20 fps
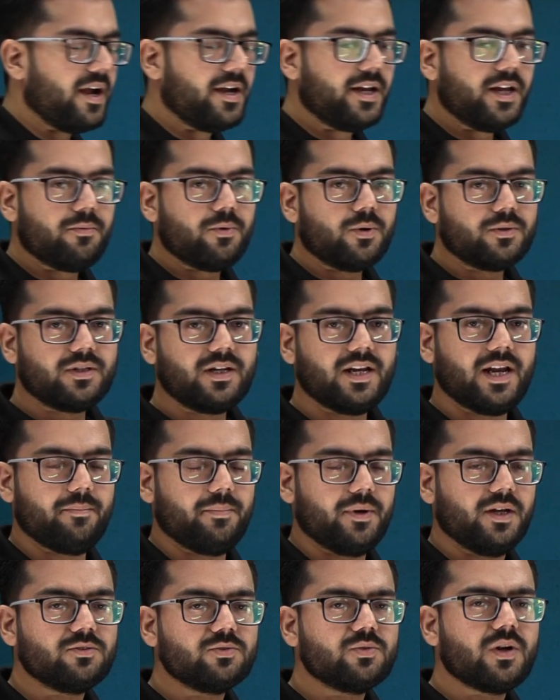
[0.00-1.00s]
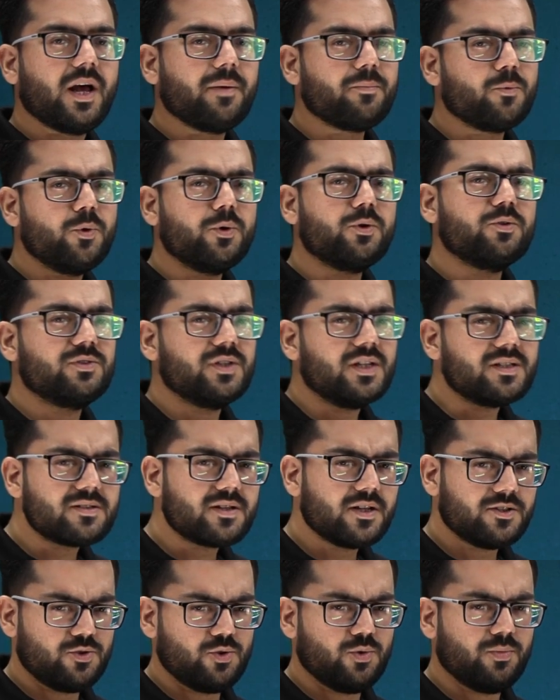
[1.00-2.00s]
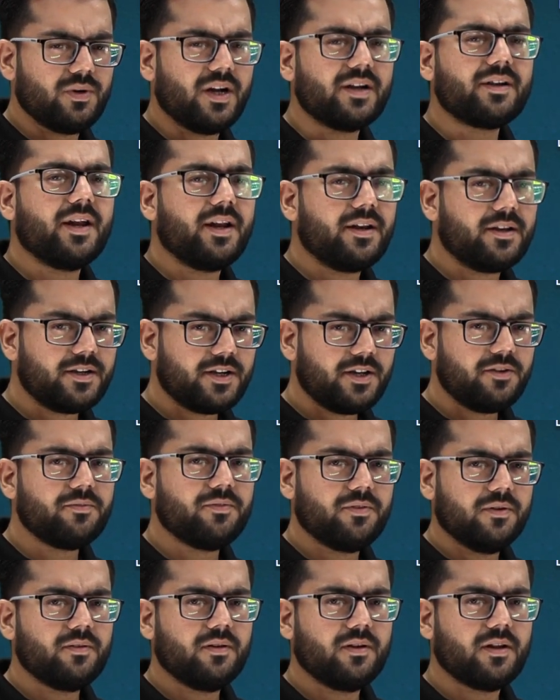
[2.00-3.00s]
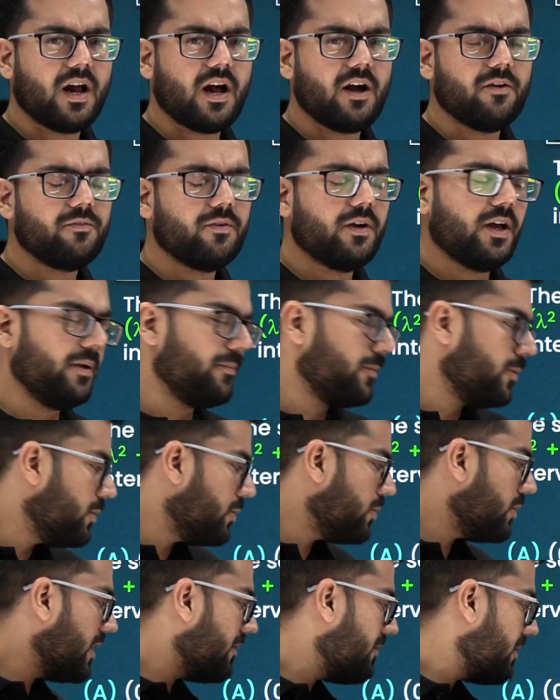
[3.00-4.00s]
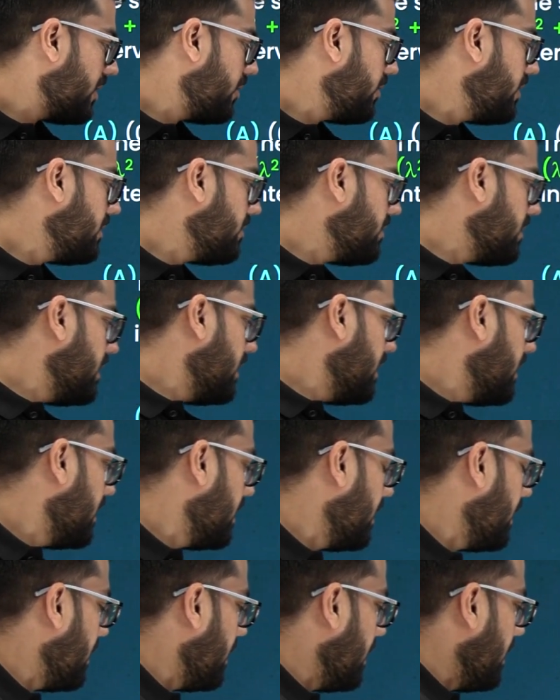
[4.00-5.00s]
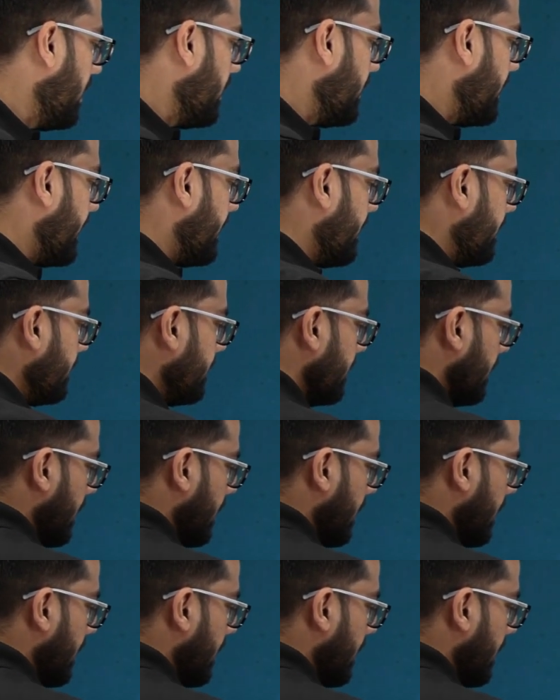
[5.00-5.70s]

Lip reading: idea about the lambda. So I'm going to just assume a tentative graph. I'm going to giving you, that is,